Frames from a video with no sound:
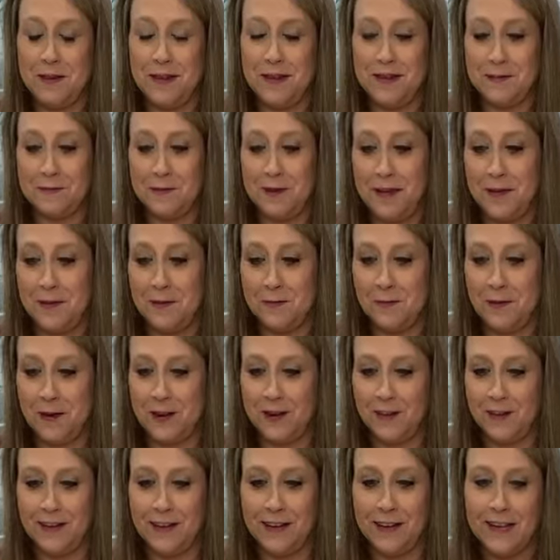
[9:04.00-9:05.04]
minutes. What in the
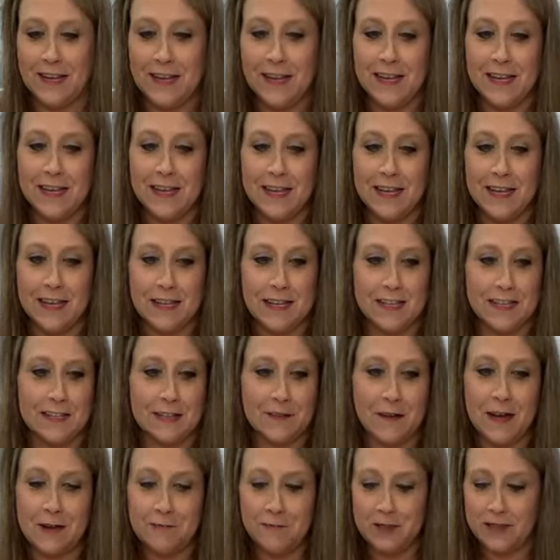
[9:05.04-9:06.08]
world? So
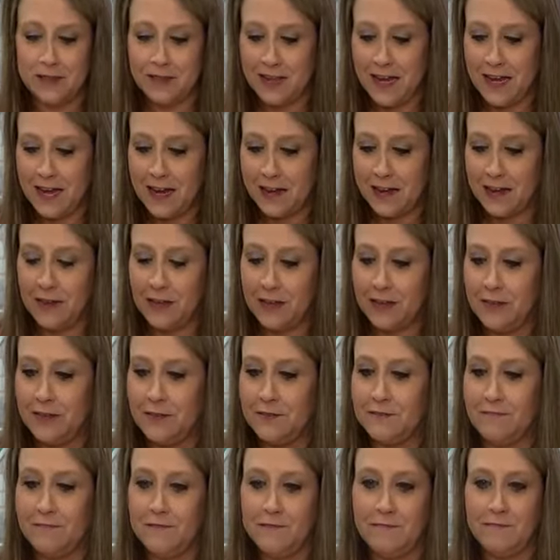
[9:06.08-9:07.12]
I'm just kind of
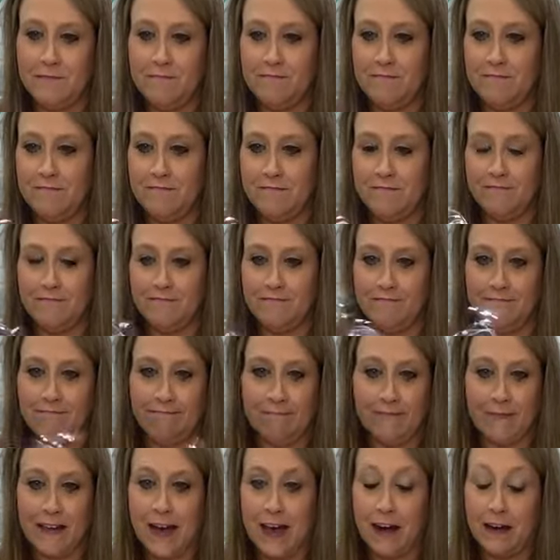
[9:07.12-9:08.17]
un...
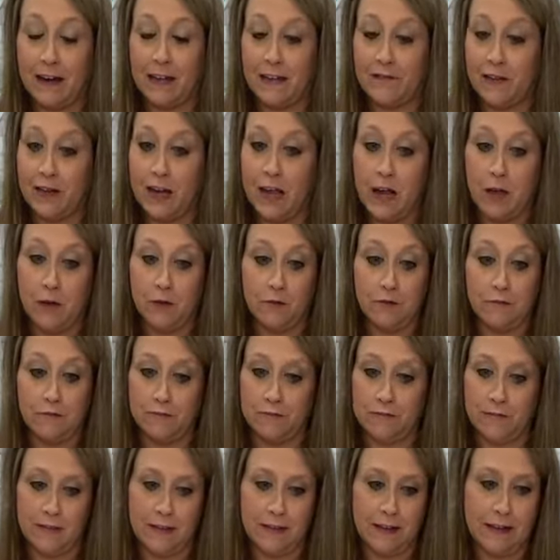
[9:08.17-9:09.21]
I don't even know.
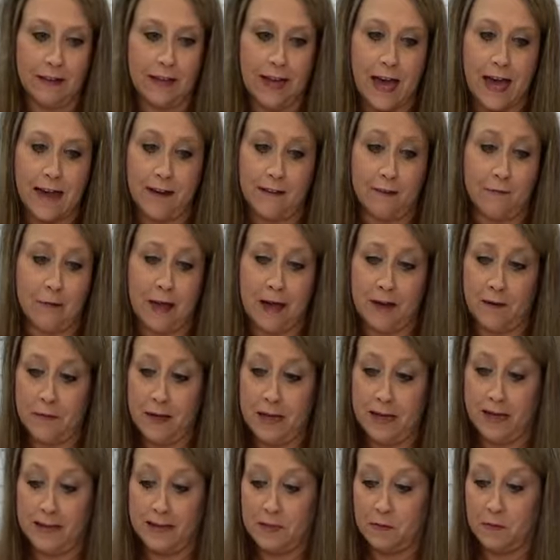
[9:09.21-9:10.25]
I i done made a
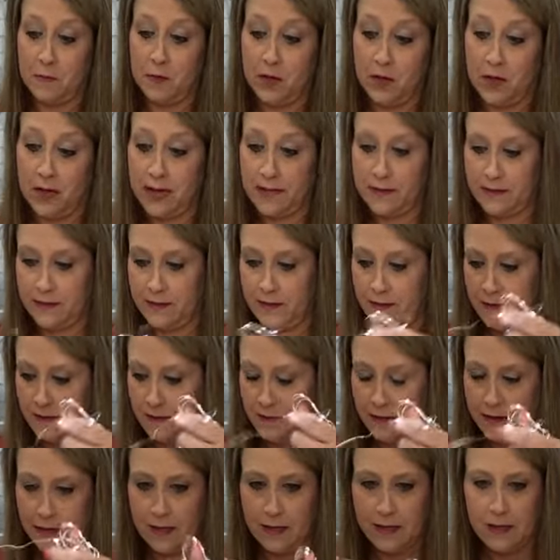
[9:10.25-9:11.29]
mess, but
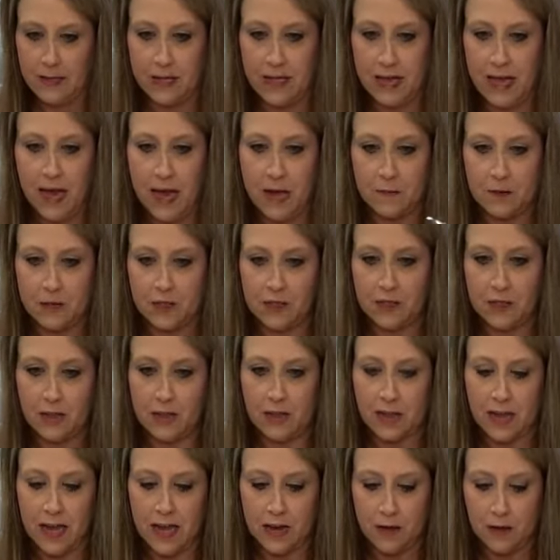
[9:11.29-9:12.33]
I'm just going to
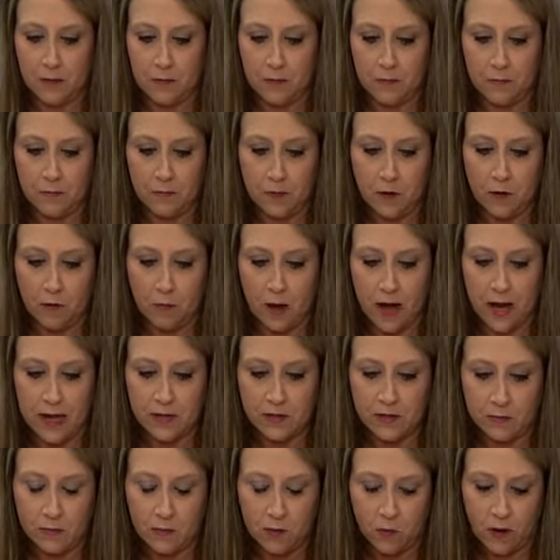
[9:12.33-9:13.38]
kind of
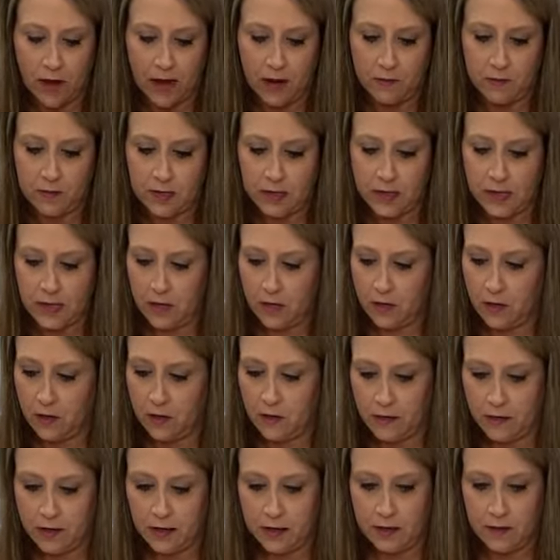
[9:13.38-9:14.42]
arrange them around in
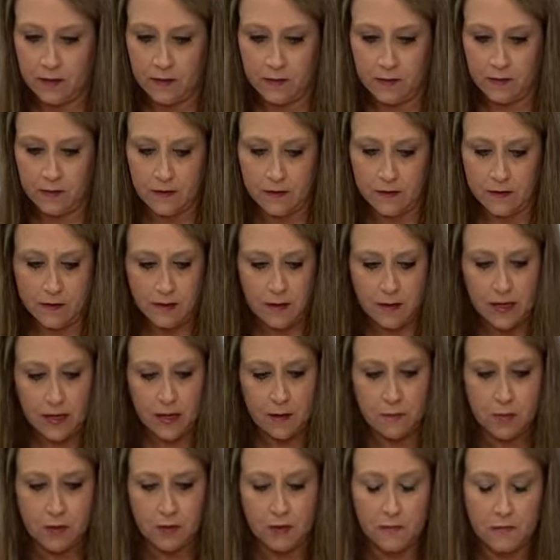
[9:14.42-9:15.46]
here
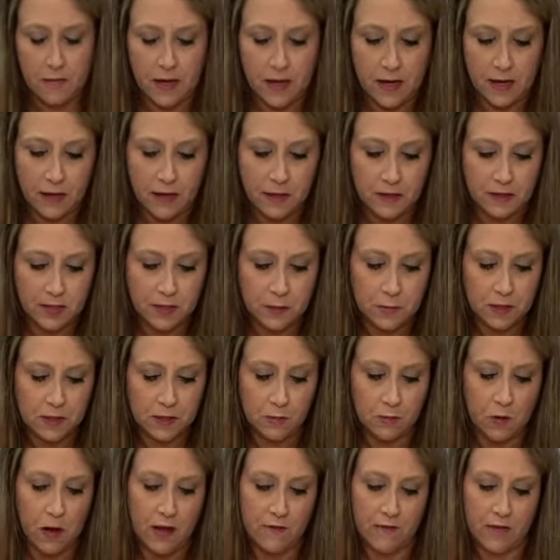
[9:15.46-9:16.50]
and put my... Let's put the
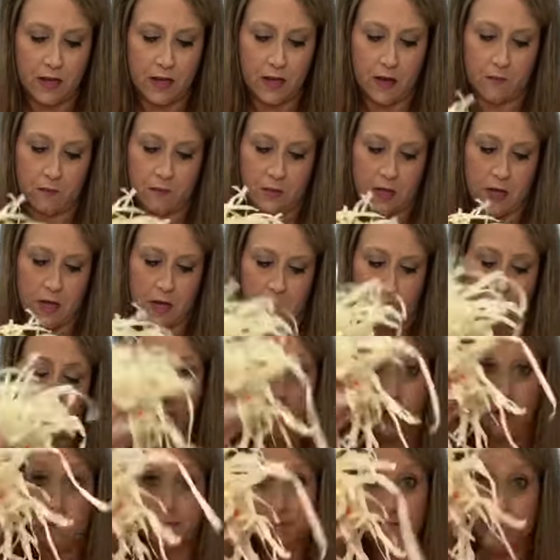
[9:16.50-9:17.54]
raffia on top,
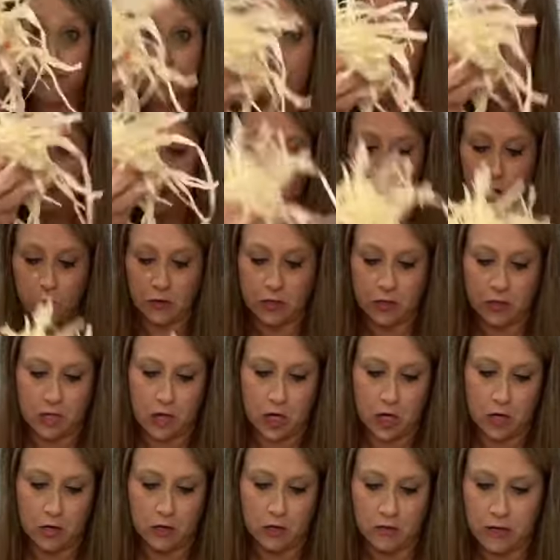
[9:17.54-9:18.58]
the hula
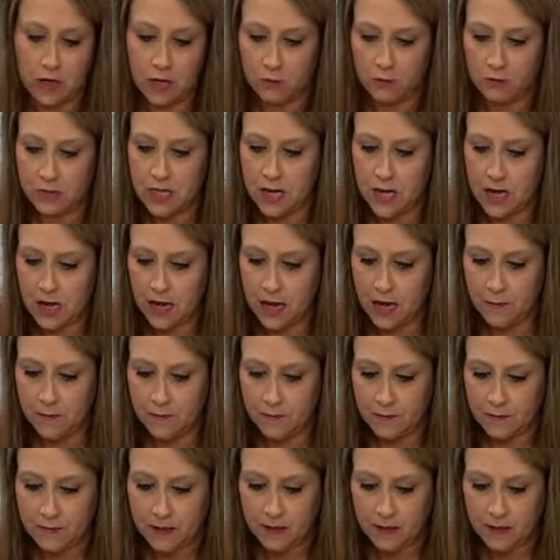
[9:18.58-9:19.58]
skirt on top